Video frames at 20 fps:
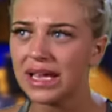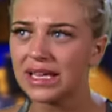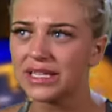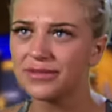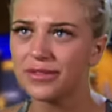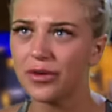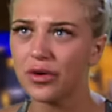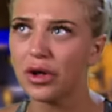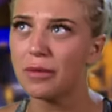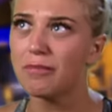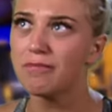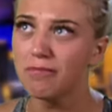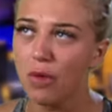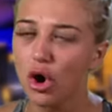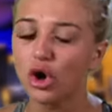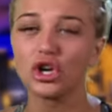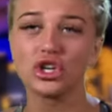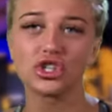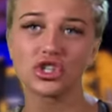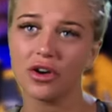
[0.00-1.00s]
He's fucking
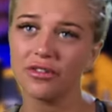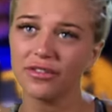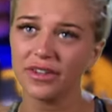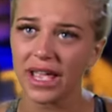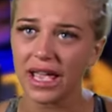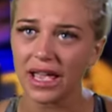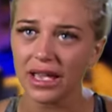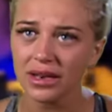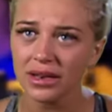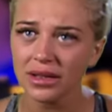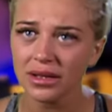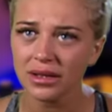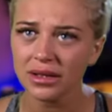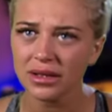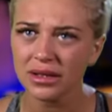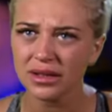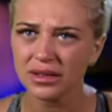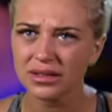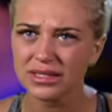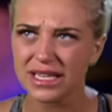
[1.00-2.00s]
mugging us off again,
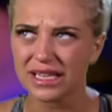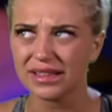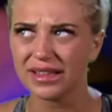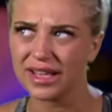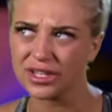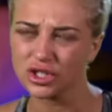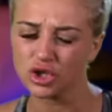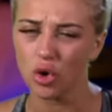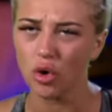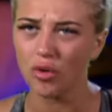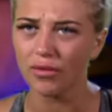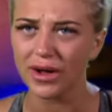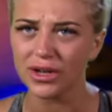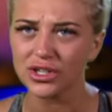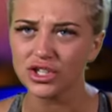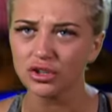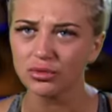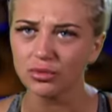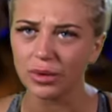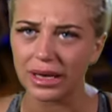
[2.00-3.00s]
saying that it's over
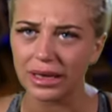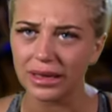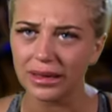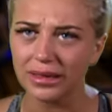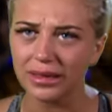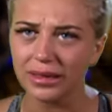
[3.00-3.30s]
and done with.